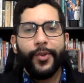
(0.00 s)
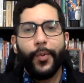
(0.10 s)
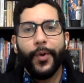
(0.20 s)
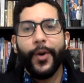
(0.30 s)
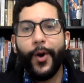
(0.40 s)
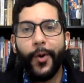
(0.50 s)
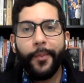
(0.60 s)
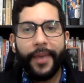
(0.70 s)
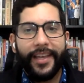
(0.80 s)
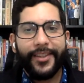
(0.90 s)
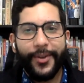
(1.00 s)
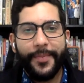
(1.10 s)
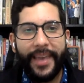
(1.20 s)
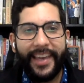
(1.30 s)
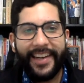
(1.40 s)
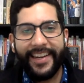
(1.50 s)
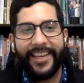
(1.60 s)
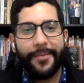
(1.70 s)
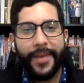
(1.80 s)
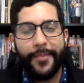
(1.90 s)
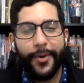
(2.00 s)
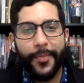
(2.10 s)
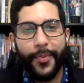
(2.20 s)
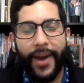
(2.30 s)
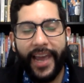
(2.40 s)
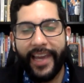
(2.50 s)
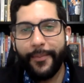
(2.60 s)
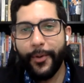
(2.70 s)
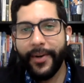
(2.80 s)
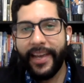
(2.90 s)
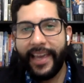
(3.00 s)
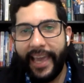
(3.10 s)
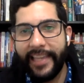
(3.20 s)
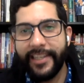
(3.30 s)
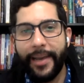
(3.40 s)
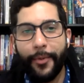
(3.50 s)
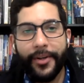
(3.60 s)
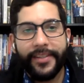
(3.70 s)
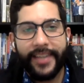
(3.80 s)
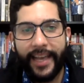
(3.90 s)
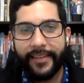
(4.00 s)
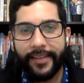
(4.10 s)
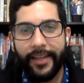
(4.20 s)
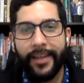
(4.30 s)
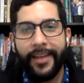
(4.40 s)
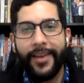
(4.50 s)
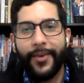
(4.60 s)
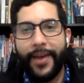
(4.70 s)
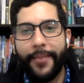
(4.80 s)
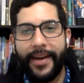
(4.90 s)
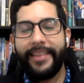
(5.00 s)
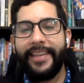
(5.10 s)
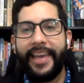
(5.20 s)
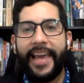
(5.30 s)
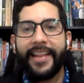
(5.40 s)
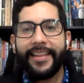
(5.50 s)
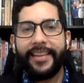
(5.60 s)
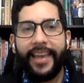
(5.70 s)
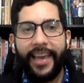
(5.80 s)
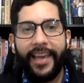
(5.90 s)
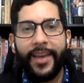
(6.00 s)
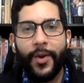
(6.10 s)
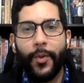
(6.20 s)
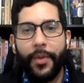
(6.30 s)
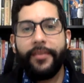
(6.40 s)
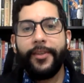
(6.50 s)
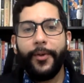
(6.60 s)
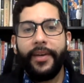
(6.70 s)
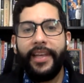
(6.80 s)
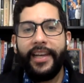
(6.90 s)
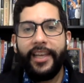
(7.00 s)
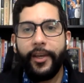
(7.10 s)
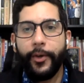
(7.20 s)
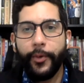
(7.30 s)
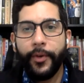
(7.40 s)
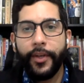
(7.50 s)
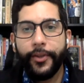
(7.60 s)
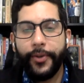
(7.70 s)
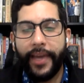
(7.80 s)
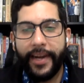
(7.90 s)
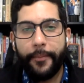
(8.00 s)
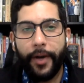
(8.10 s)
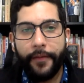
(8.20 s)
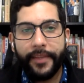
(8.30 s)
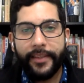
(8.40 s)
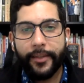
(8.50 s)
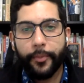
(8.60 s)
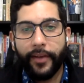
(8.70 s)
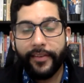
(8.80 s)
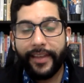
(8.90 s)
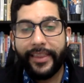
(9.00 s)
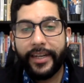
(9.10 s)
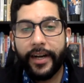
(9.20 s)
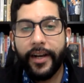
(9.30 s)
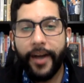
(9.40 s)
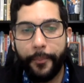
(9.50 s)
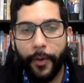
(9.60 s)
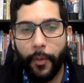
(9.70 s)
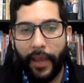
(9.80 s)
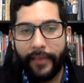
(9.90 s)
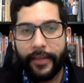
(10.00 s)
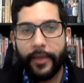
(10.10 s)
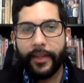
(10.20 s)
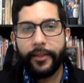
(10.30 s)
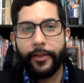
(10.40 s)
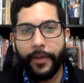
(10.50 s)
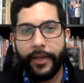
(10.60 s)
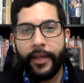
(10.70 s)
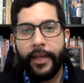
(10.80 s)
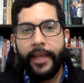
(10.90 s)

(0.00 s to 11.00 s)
So we're hoping to make it a little bit more bright, more engaging, more sexy, right? But at the end of the day, we still need you to get involved in this process. And there are a couple ways that you can do it.